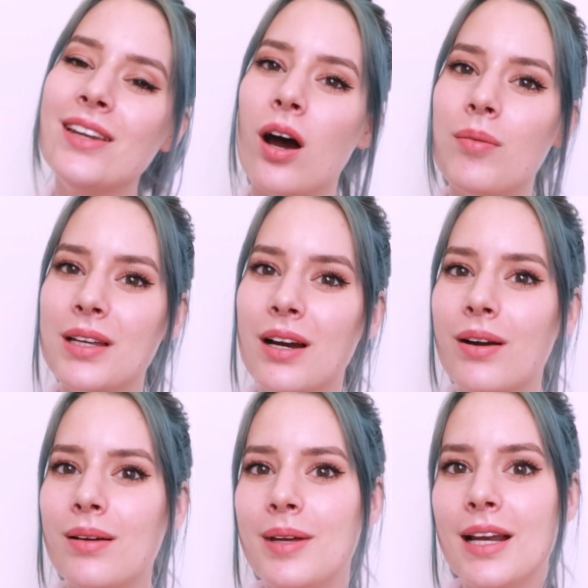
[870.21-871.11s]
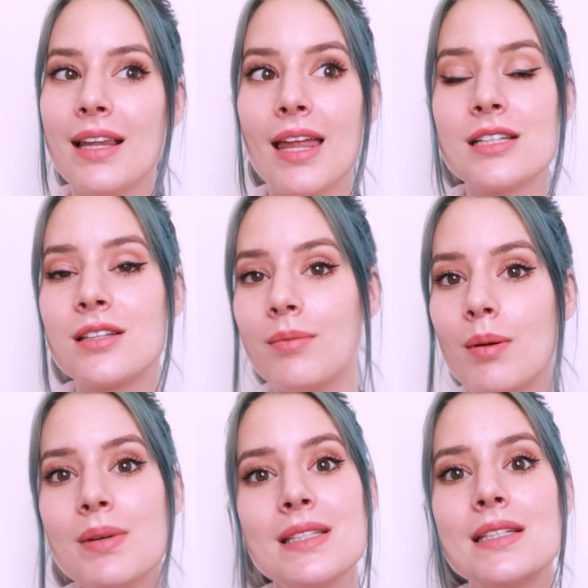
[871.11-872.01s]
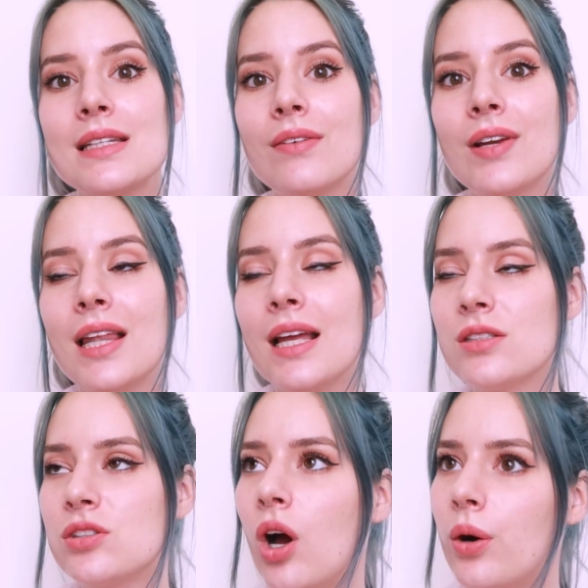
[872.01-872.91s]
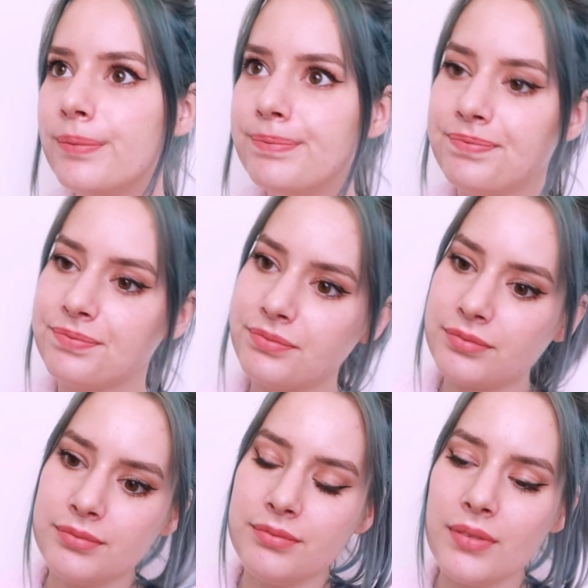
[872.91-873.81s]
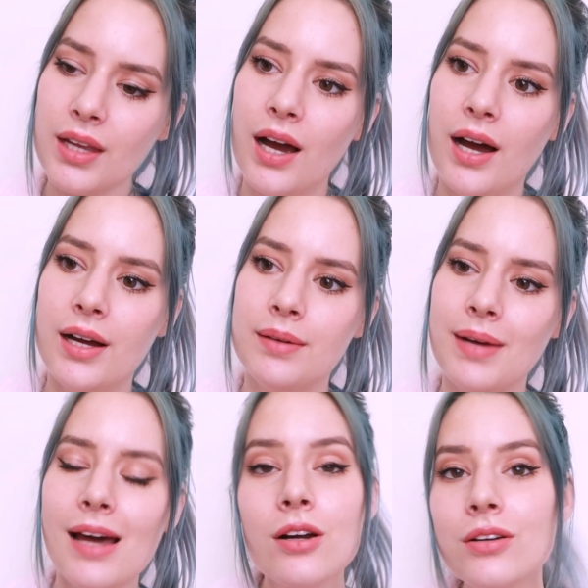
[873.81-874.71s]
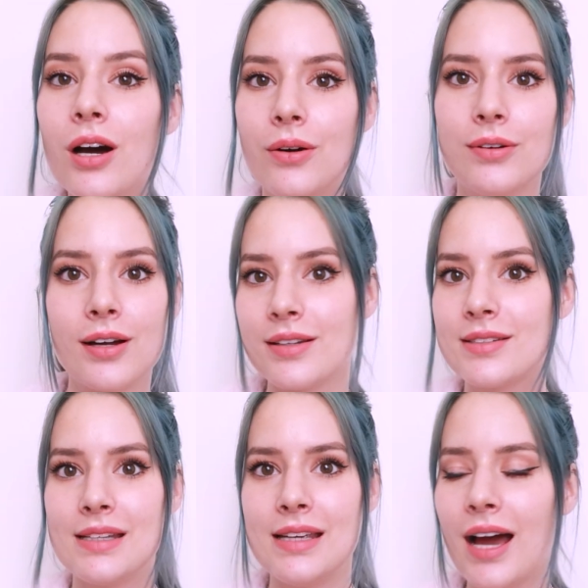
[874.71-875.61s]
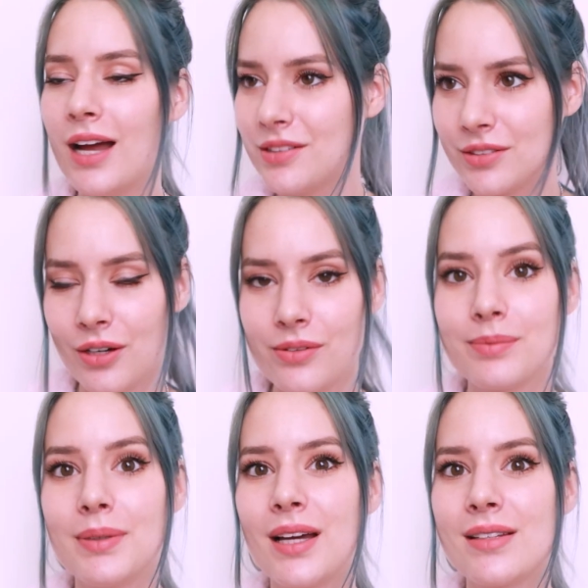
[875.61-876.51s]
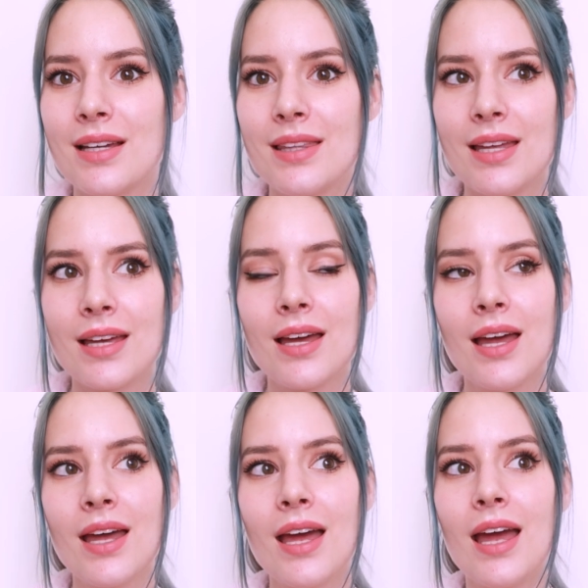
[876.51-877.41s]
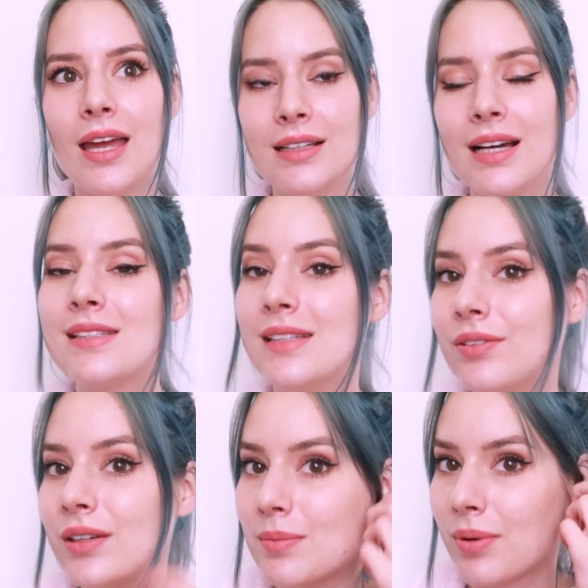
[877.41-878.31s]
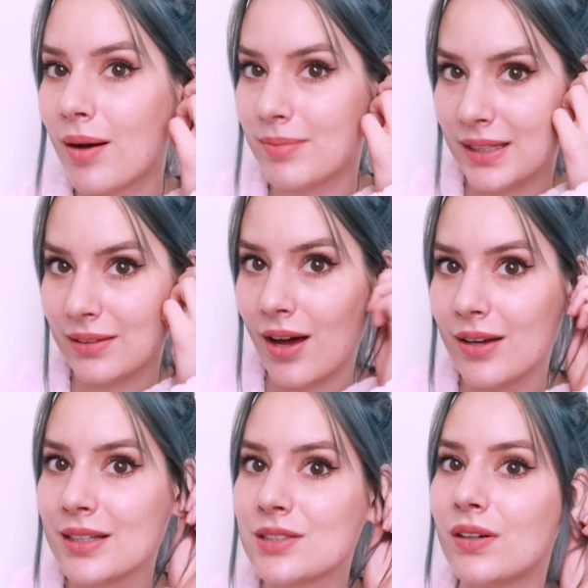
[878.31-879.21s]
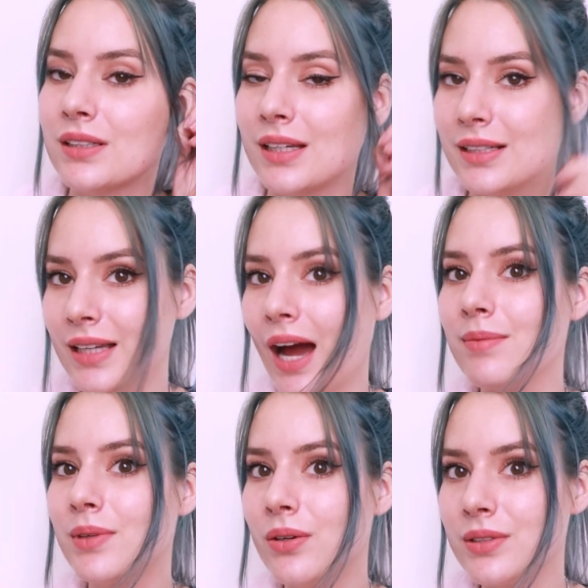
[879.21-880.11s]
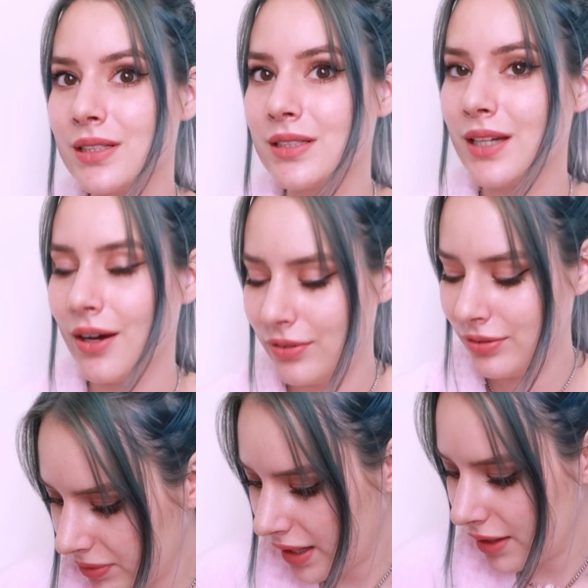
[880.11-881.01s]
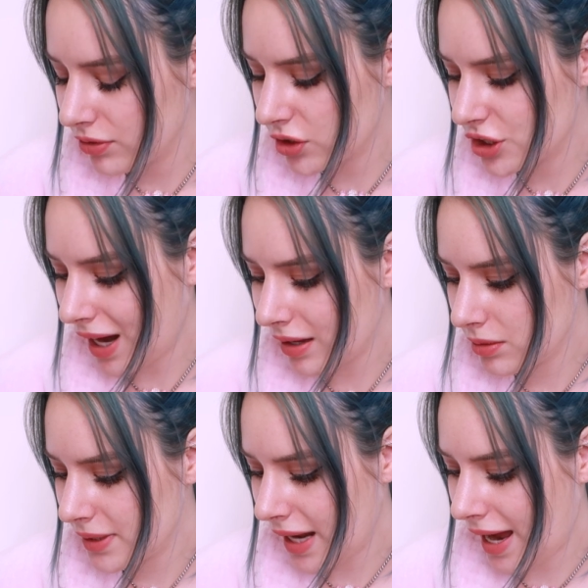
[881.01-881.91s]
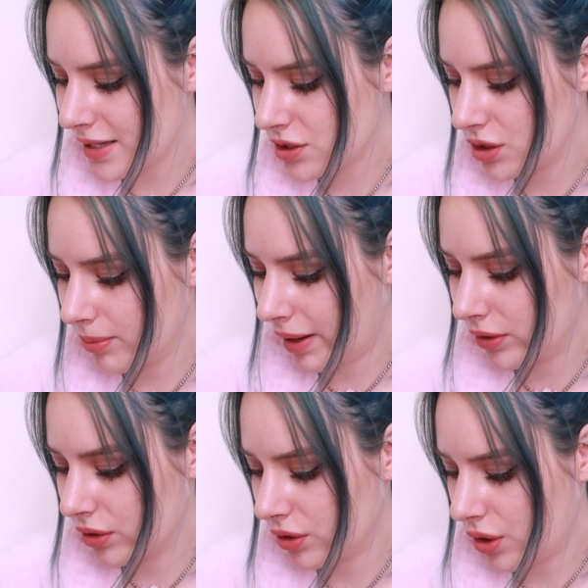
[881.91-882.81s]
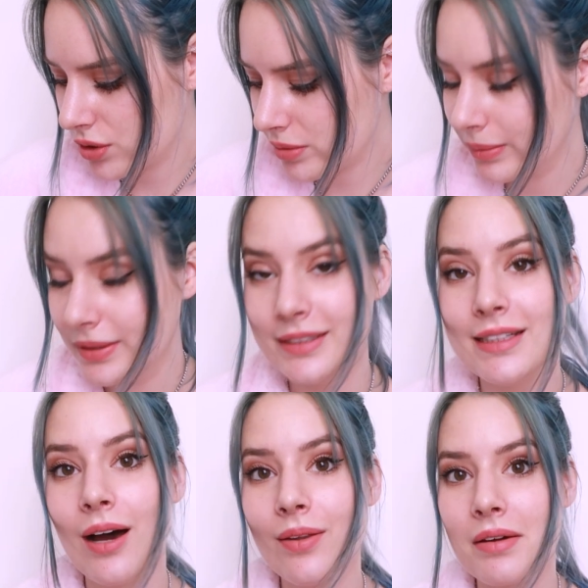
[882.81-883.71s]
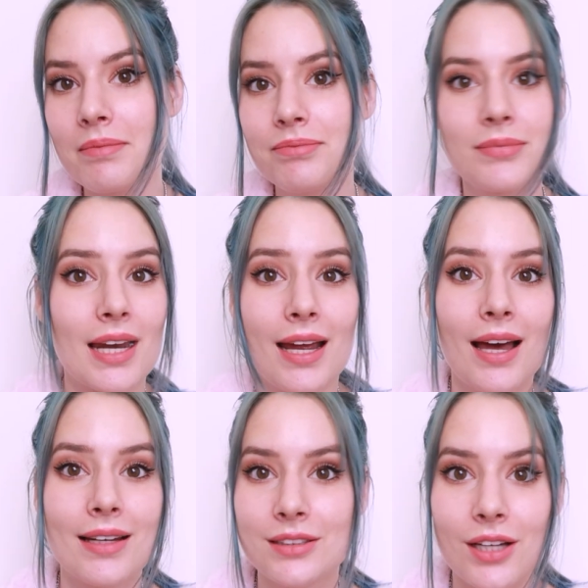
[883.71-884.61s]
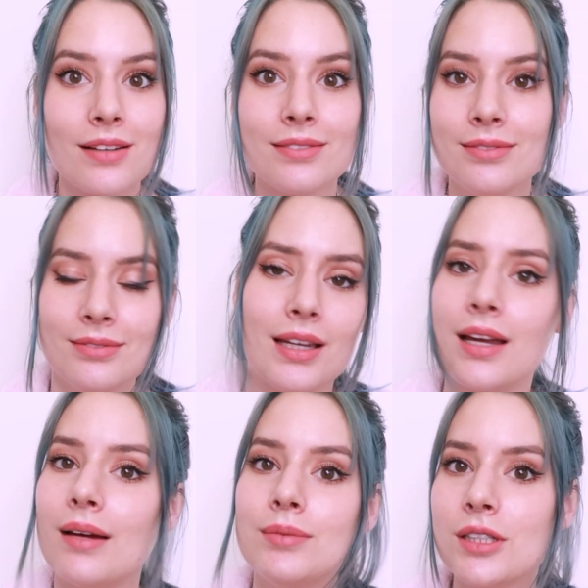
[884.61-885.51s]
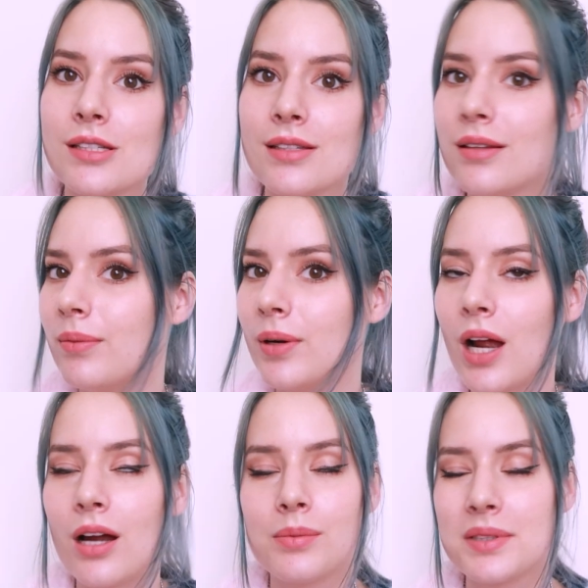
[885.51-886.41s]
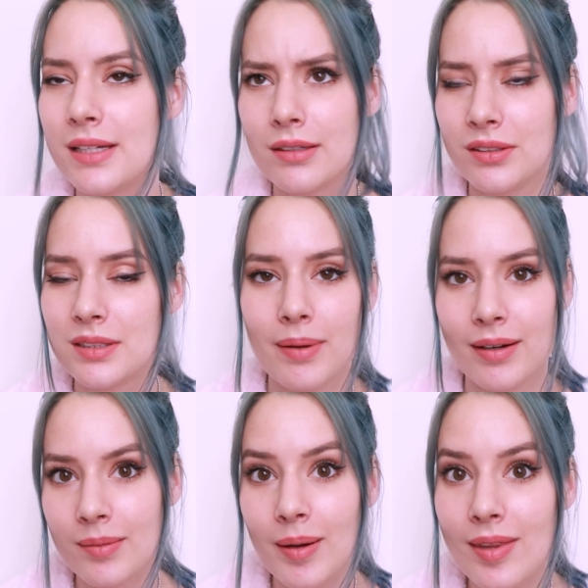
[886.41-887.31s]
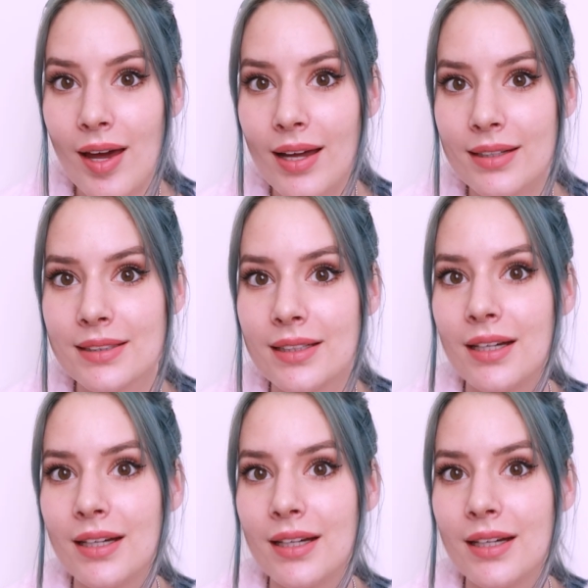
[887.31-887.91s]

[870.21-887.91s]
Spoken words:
No, you know what I mean? And like start my business and everything. So I don't know, honestly. I don't know, because I think it has definitely brought me a lot as far as like time goes and stuff. If your child would ask you about your nose, what would you tell them? That I had it done. Like I'm just 100% transparent about that.